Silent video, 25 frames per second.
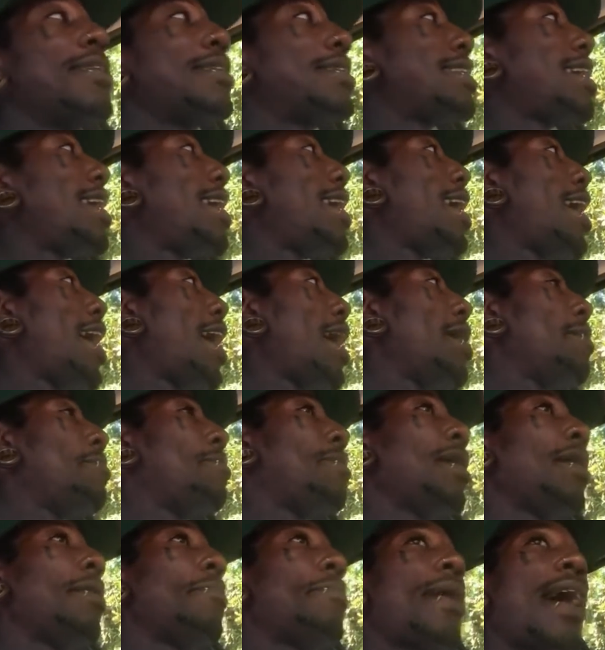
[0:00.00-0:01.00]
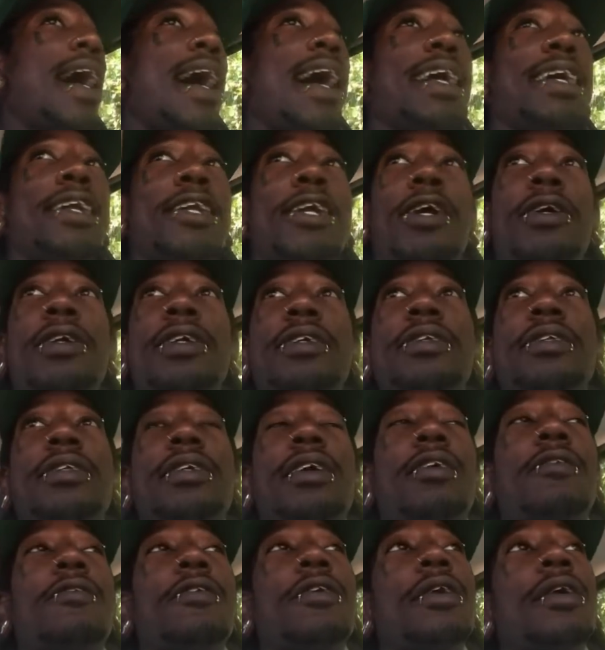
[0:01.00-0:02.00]
saying AP pack and all this
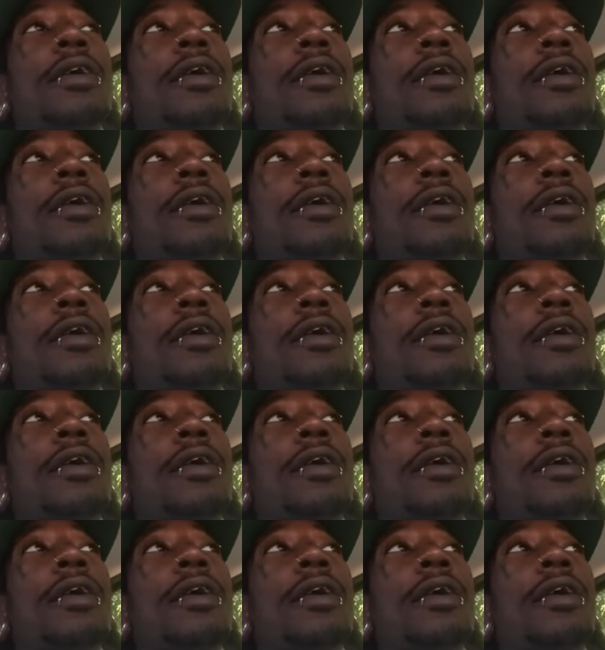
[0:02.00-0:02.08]
stuff.